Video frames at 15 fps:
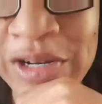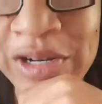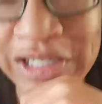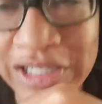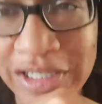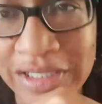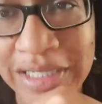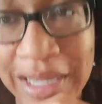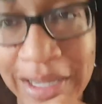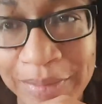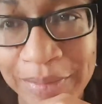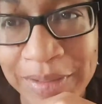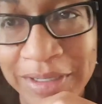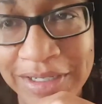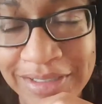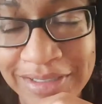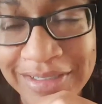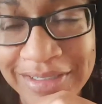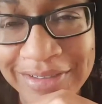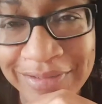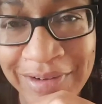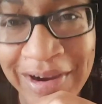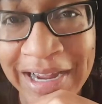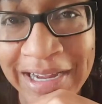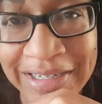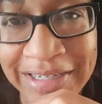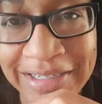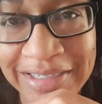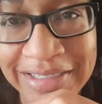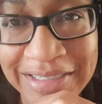the shit's coming,
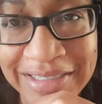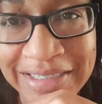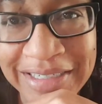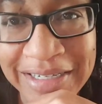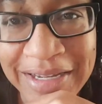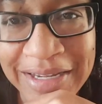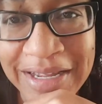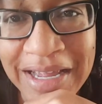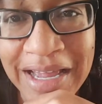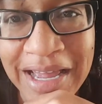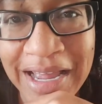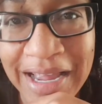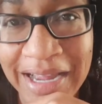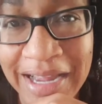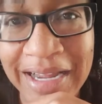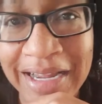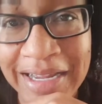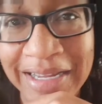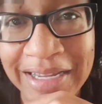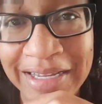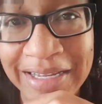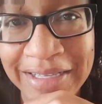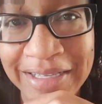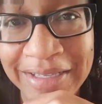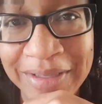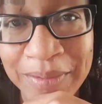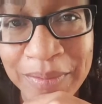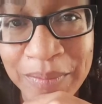right? And